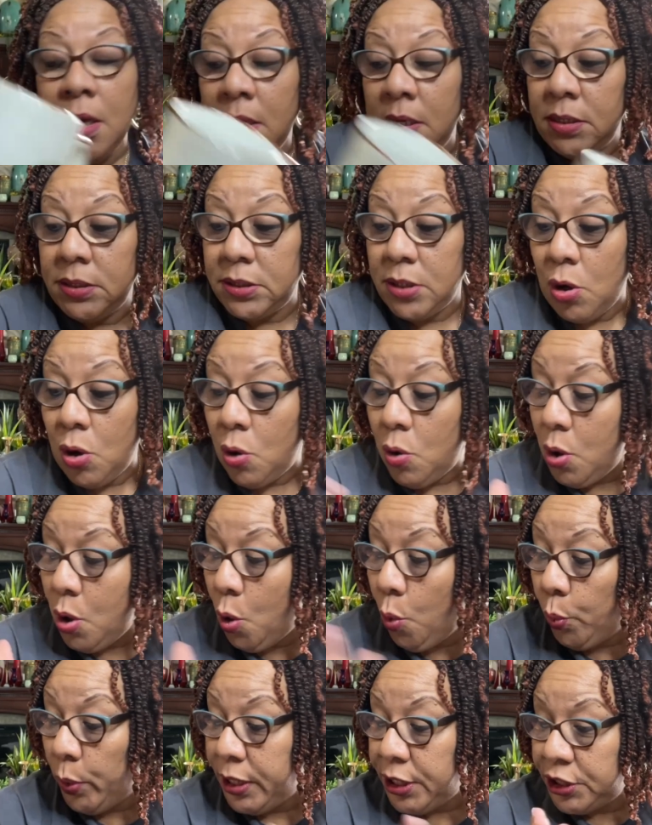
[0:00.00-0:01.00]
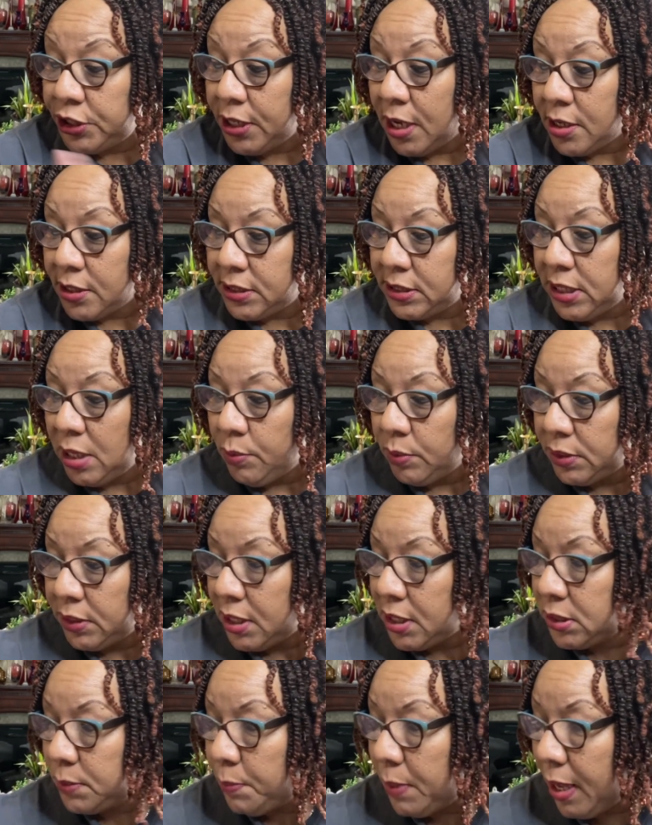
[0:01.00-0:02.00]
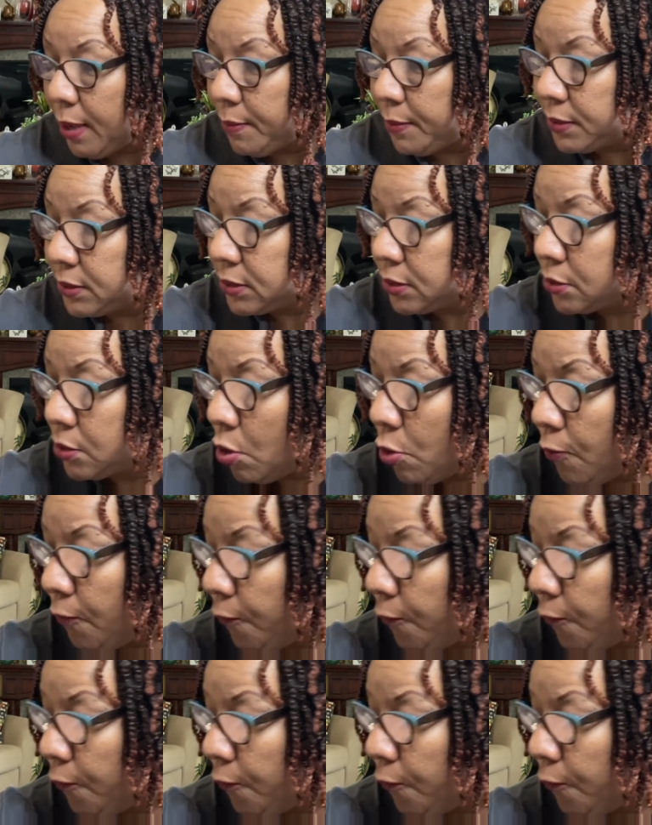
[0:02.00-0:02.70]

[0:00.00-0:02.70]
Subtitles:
So we shall see what these babies go